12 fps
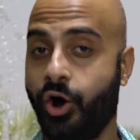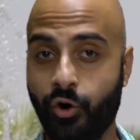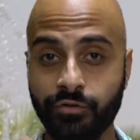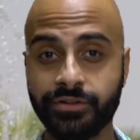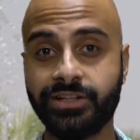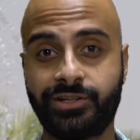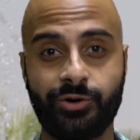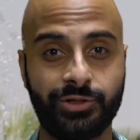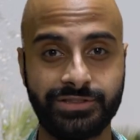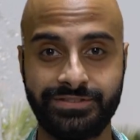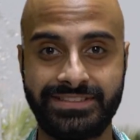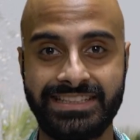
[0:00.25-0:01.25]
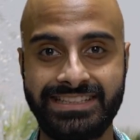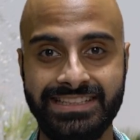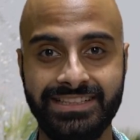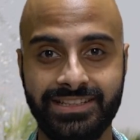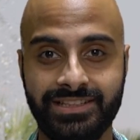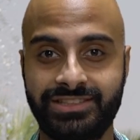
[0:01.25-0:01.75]
Over the course of
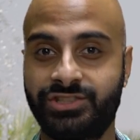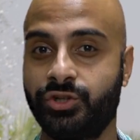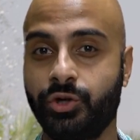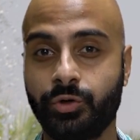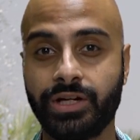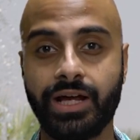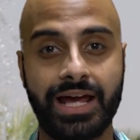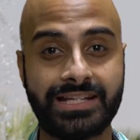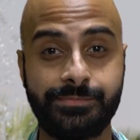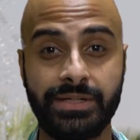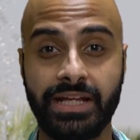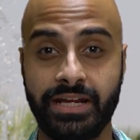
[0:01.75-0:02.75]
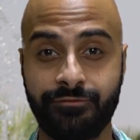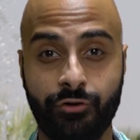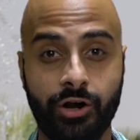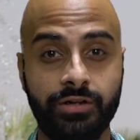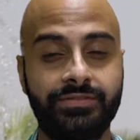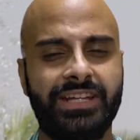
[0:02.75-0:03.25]
sixty years, Toyota has been
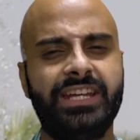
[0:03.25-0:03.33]
involved